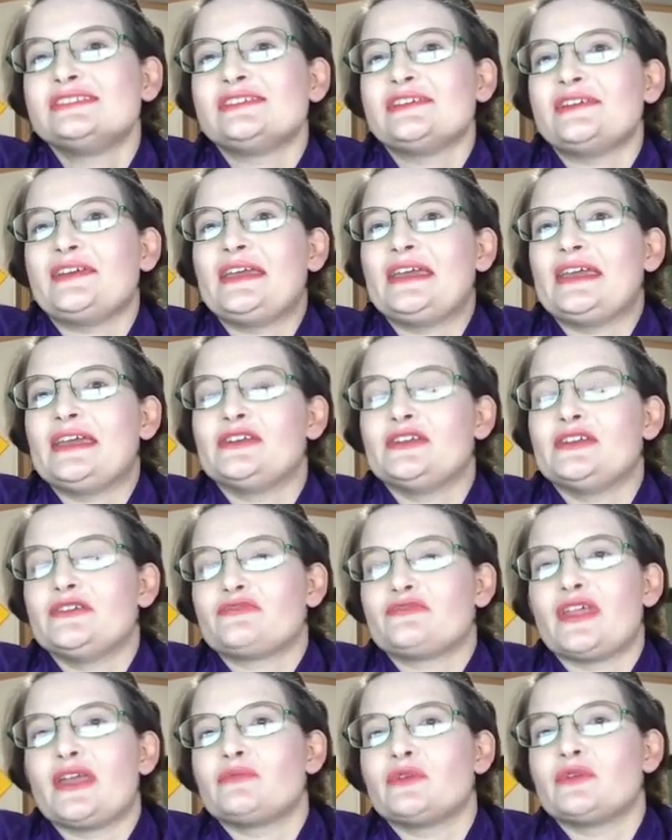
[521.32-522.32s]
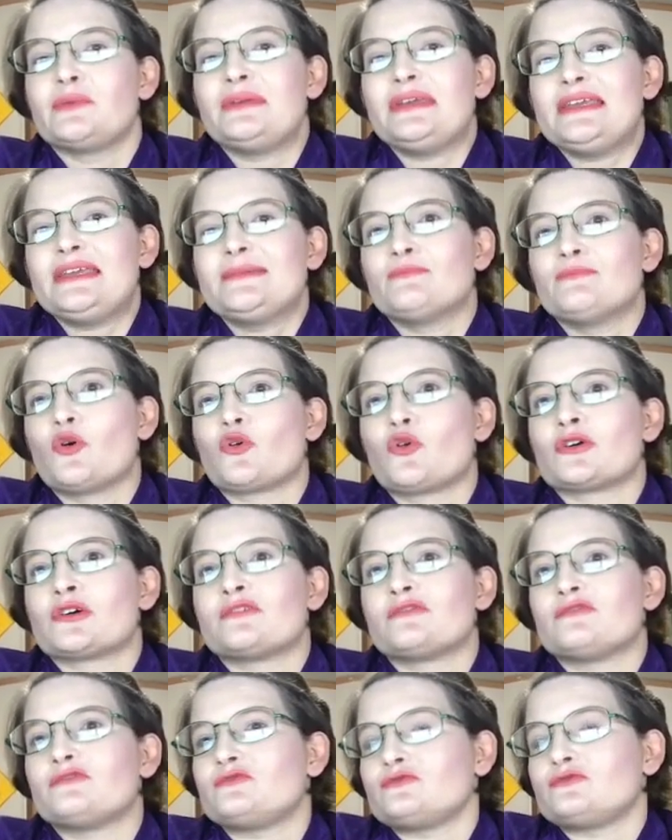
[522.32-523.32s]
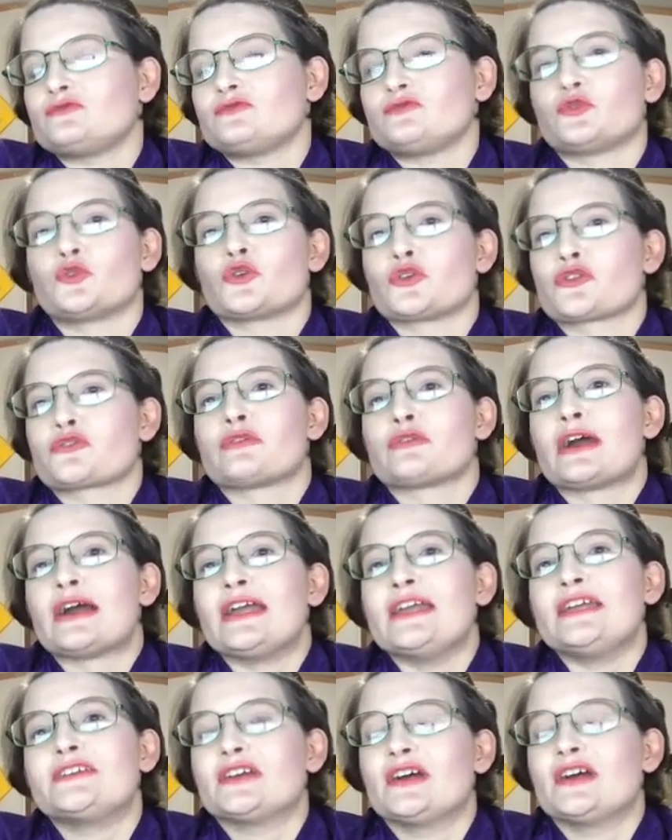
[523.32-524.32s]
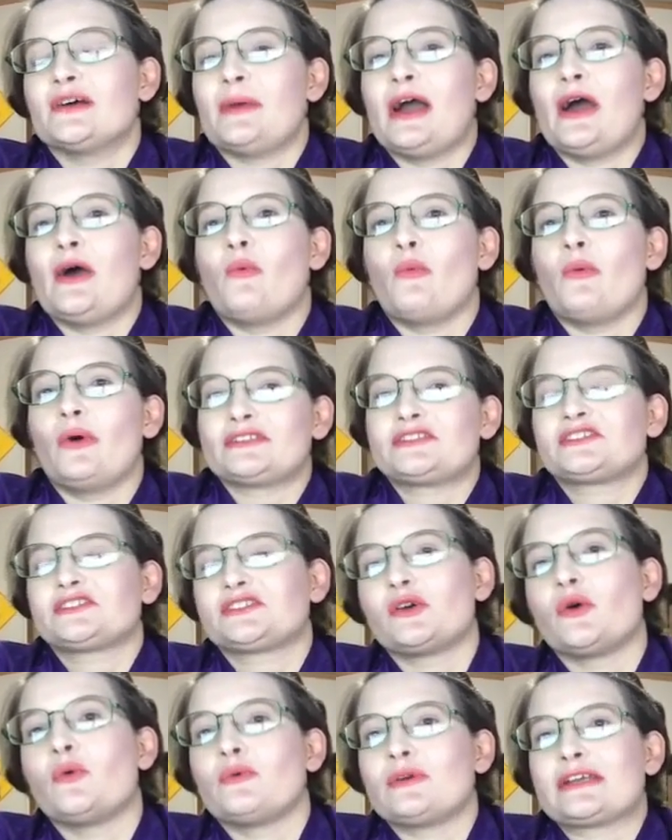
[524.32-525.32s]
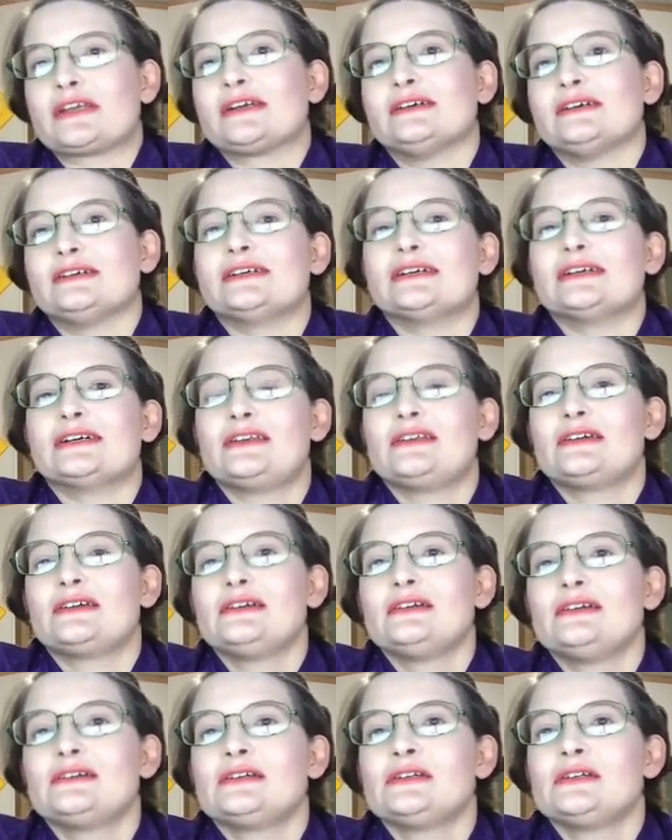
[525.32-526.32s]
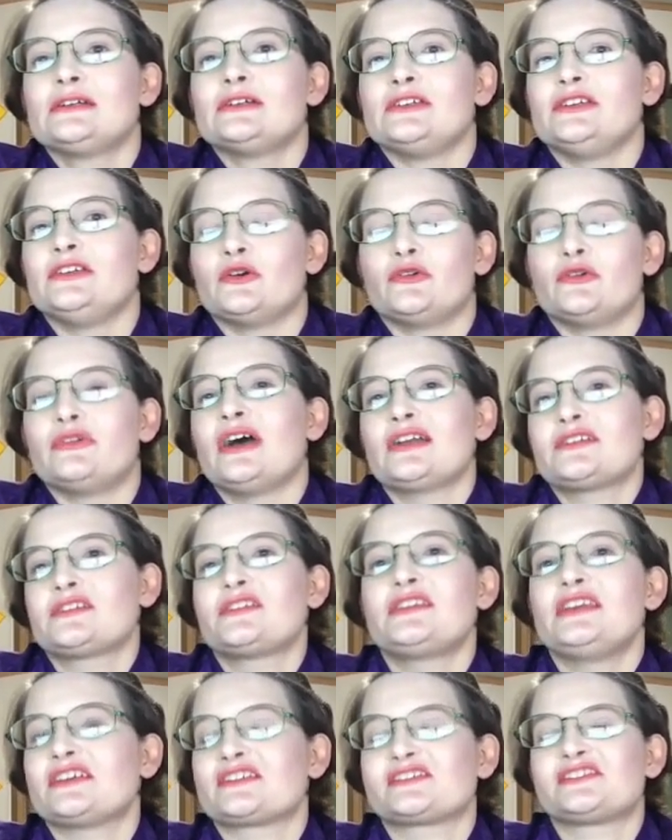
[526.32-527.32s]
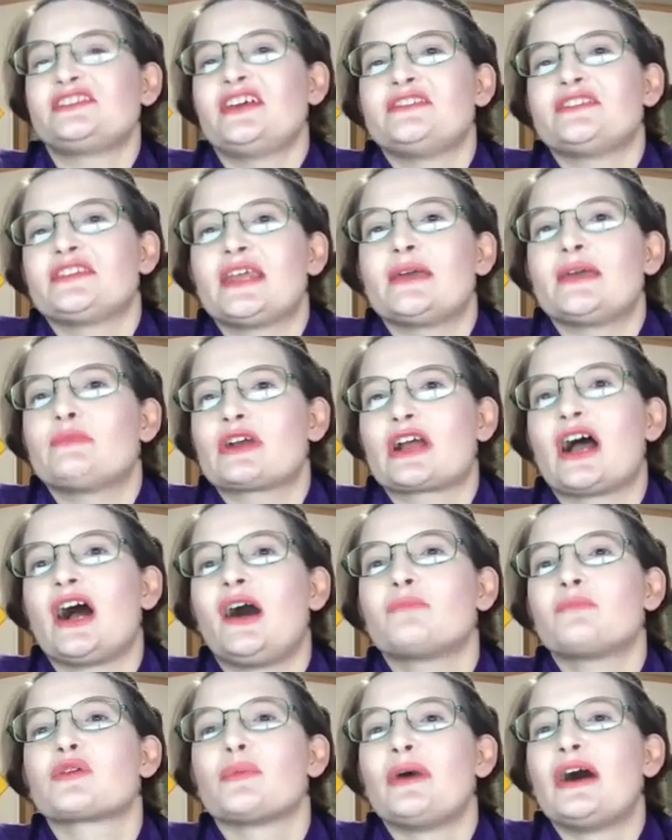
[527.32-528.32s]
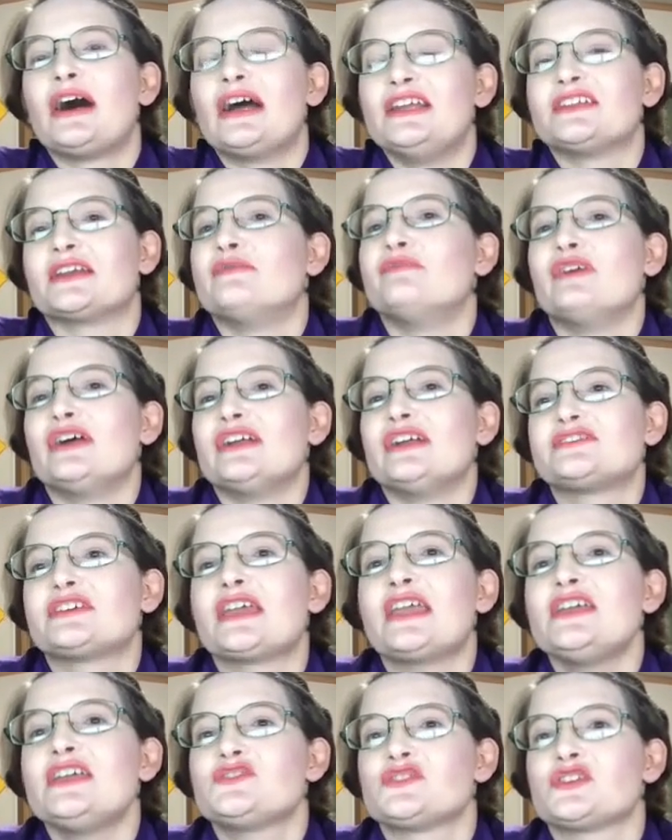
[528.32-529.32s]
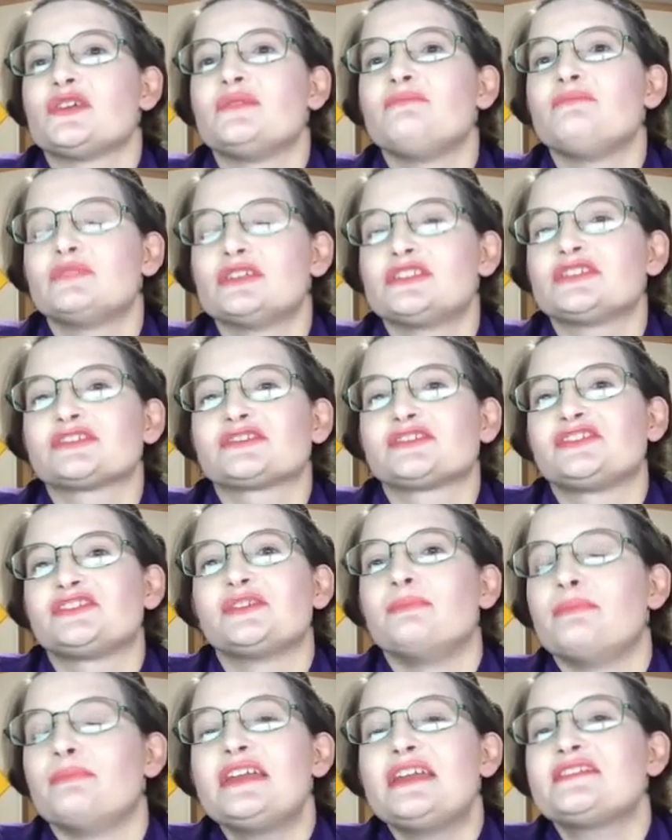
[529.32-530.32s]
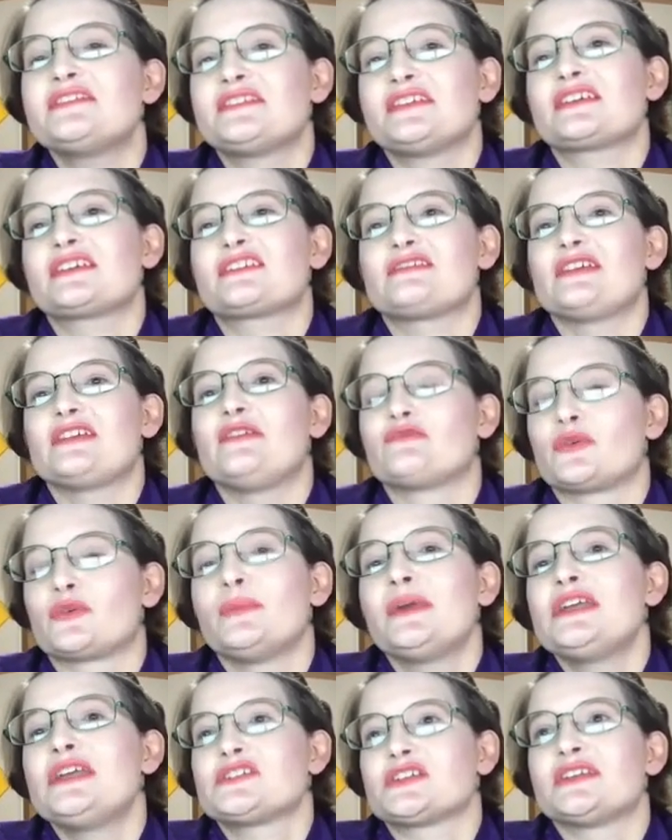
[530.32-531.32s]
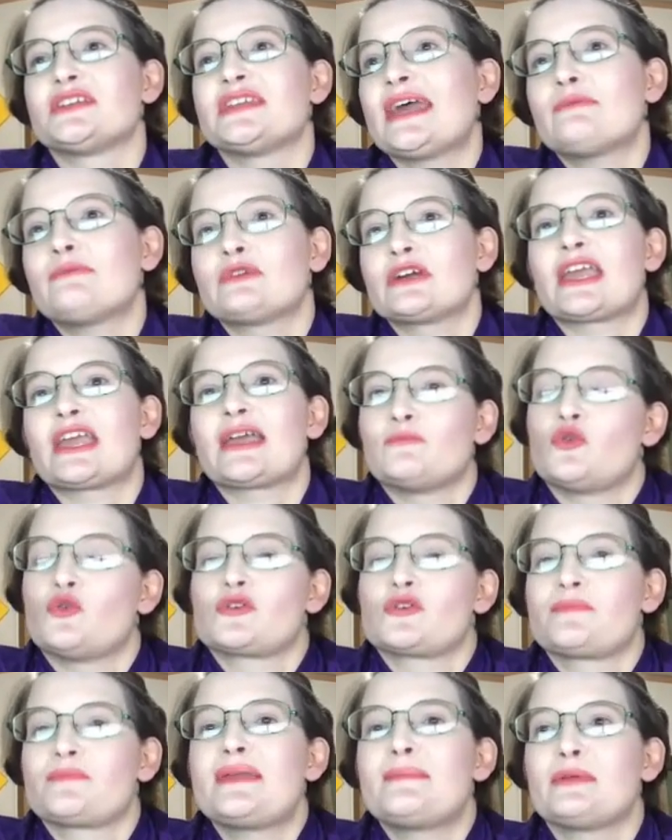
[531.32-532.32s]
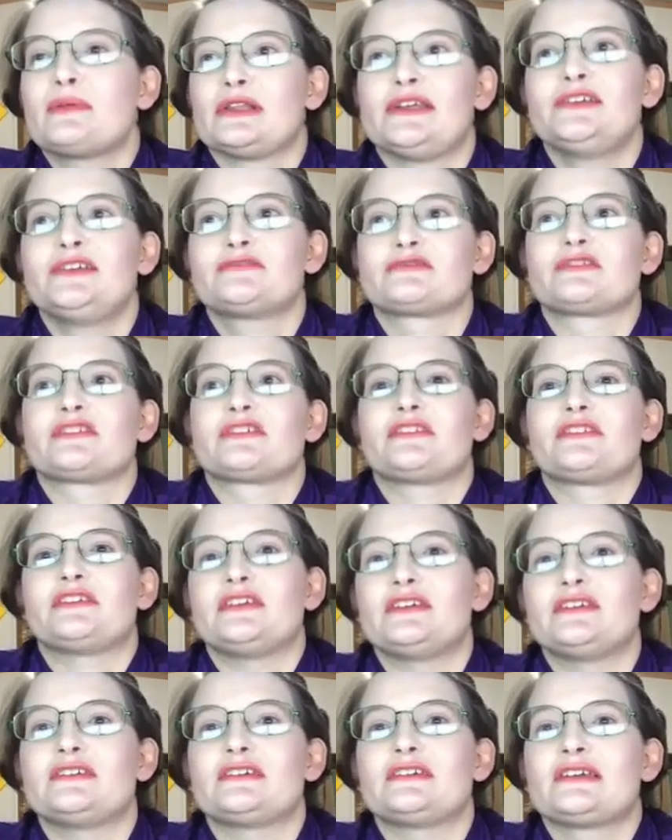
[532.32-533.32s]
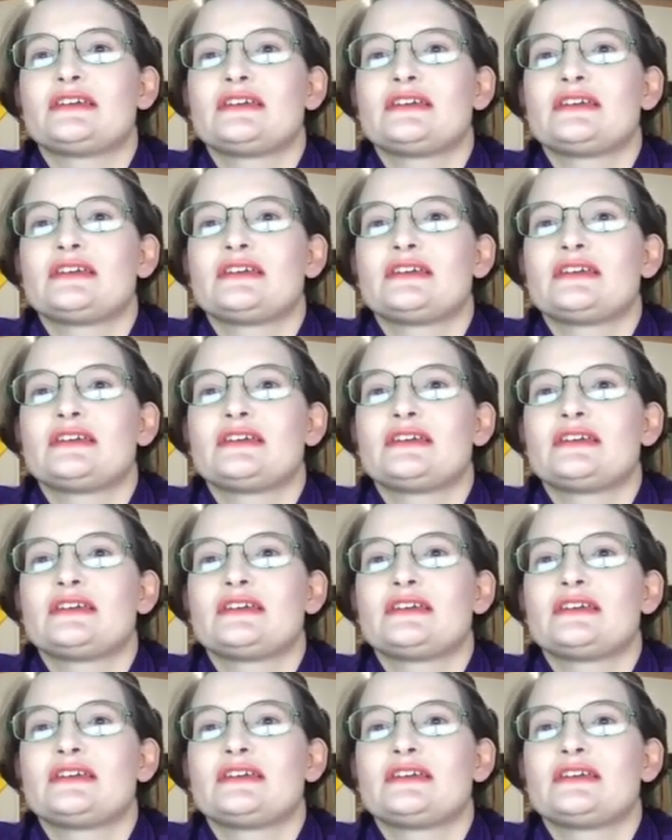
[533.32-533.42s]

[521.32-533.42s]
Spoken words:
And if they would be more forthright about what's going on, not to the extent that they would compromise an investigation, but just some basic information that would get more people interested